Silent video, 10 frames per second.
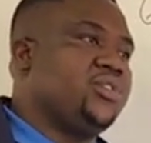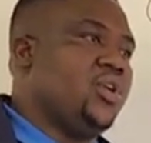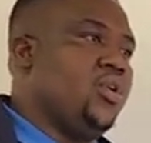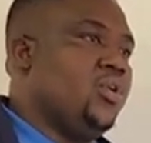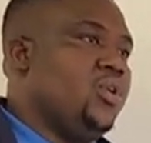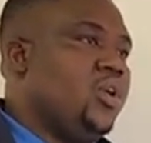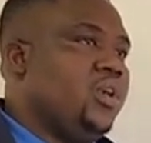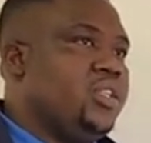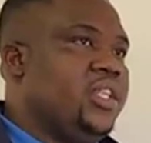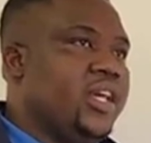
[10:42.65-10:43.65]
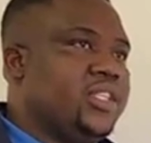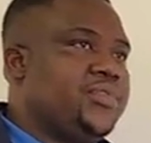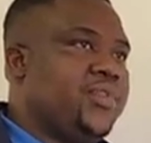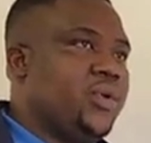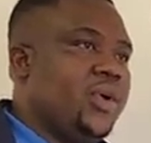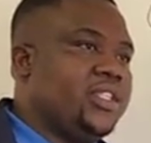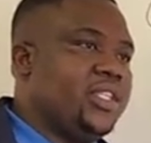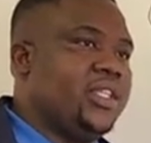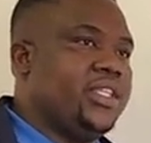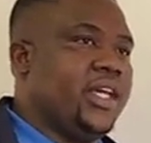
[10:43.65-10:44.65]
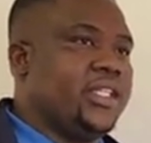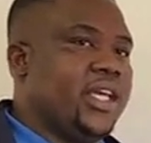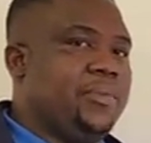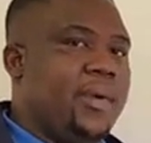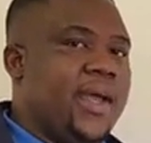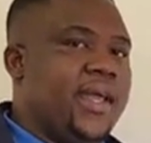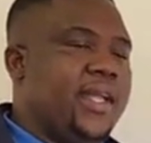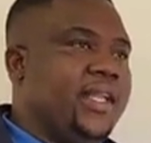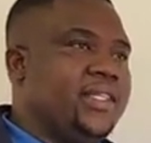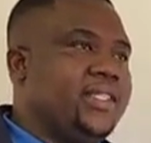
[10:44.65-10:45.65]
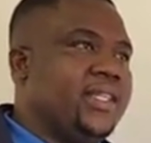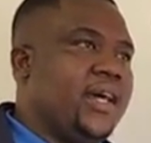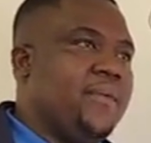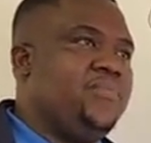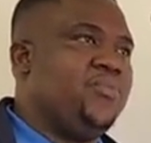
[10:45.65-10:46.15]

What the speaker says: So this frequency detected by a listener,